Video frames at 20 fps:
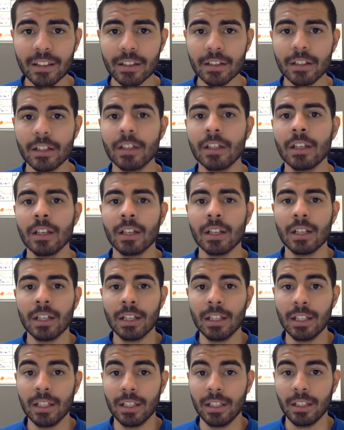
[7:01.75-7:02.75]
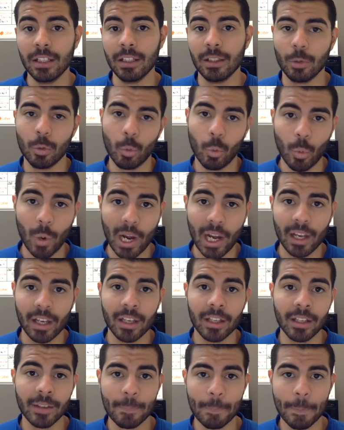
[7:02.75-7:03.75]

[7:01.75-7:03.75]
there, and why.